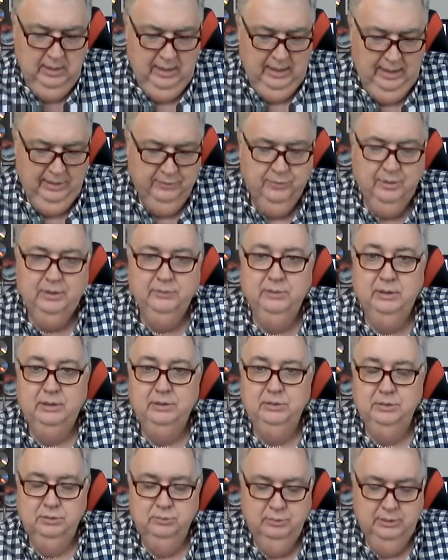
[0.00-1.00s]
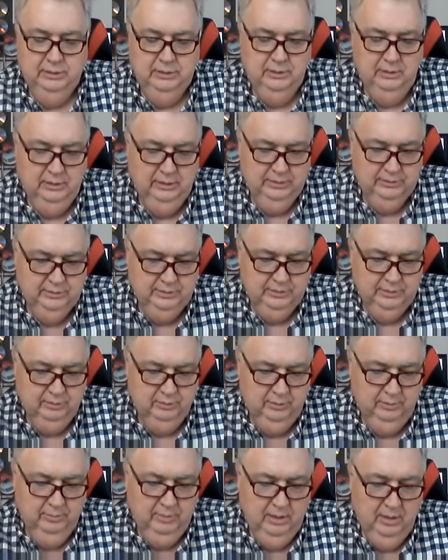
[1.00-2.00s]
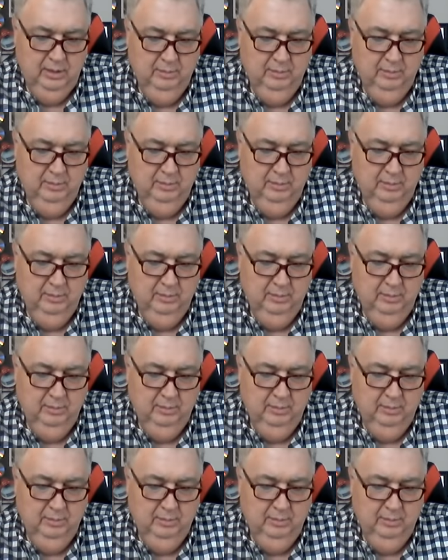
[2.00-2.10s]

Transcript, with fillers: I think they do need to listen to him.